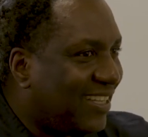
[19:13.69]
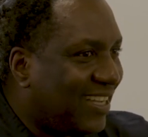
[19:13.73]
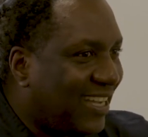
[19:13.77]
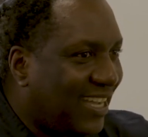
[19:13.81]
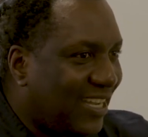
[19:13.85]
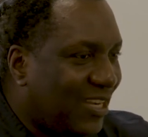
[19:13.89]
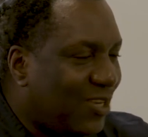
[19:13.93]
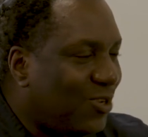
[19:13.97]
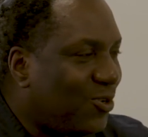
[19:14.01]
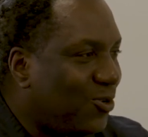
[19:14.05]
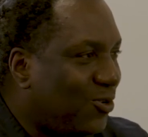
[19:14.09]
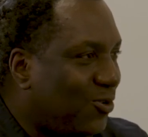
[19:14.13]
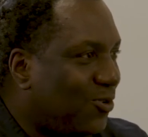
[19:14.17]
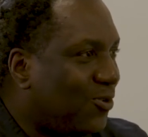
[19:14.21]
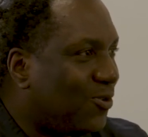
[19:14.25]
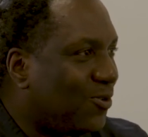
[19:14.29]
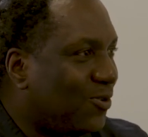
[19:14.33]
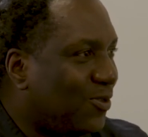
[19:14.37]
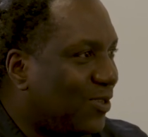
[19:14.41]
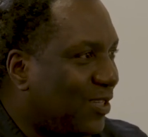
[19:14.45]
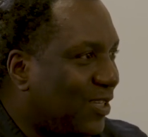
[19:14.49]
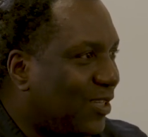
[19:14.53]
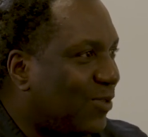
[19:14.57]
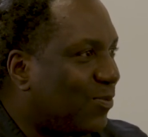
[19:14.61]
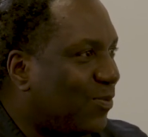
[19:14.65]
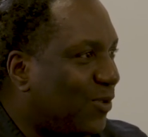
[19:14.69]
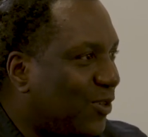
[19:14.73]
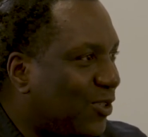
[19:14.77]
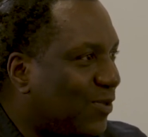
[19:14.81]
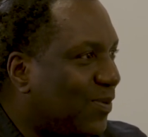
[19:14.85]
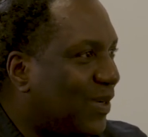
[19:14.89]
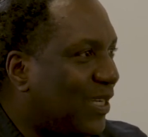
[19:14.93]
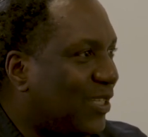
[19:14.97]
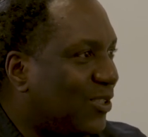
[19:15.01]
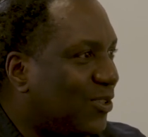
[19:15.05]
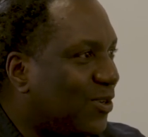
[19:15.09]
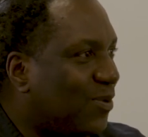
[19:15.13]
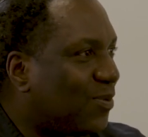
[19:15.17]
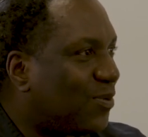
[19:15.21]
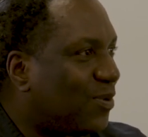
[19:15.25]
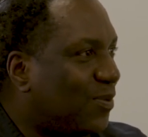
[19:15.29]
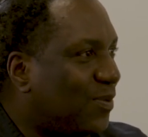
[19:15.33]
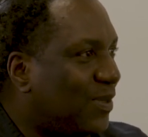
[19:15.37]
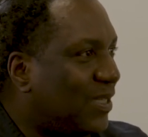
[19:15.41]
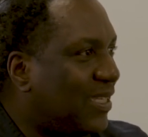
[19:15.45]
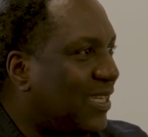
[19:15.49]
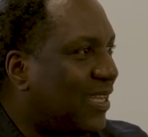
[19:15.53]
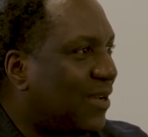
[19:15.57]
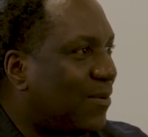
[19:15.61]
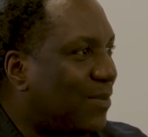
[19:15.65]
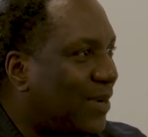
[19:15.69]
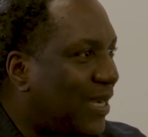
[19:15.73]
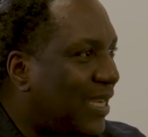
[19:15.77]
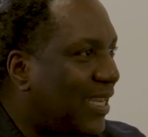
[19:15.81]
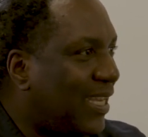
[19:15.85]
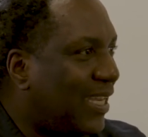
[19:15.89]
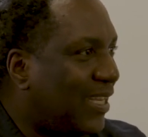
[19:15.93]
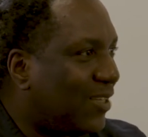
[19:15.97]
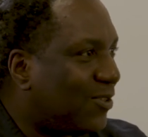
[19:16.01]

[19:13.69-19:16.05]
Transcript: I knew it was my job to be there by